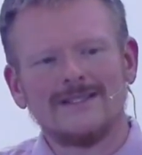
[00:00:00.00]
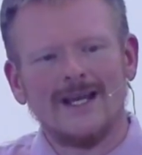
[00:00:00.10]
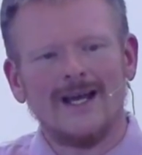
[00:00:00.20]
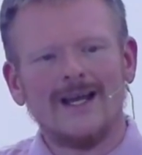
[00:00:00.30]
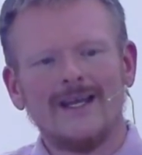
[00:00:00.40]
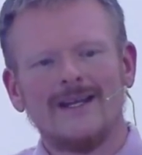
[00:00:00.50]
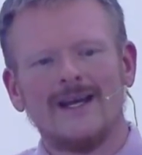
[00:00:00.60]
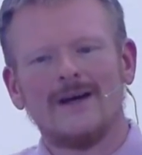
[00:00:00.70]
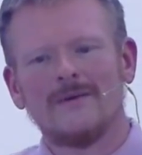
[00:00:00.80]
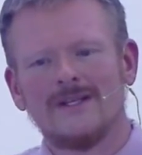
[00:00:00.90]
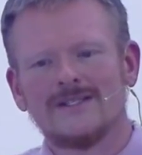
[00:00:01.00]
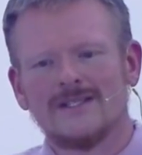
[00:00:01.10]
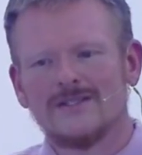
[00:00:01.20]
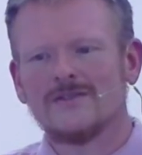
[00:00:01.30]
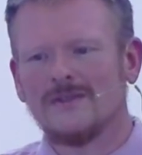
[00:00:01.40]
tie down his
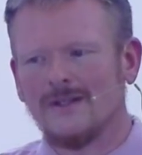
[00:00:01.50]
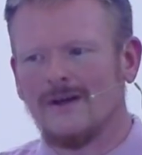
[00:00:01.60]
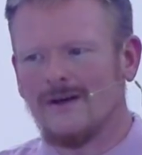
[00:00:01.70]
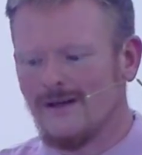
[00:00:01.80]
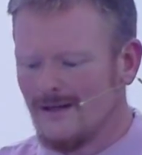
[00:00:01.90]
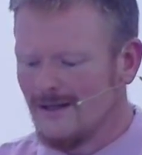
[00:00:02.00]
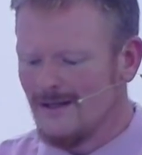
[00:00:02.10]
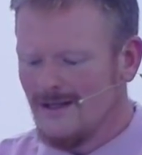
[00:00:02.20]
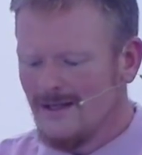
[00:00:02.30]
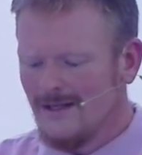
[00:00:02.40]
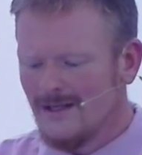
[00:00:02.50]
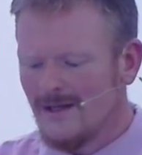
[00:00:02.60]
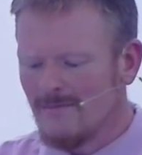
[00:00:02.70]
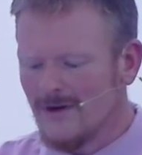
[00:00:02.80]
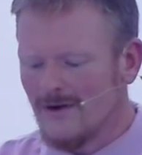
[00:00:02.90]
sister-in-law
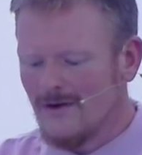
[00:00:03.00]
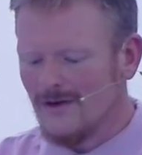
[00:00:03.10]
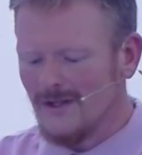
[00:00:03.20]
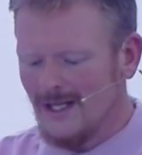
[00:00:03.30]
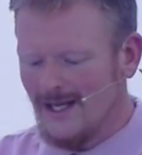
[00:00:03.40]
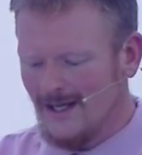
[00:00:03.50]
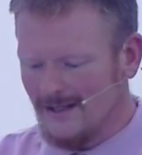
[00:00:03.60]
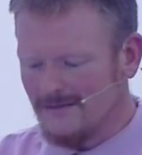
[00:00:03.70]
and burn her alive.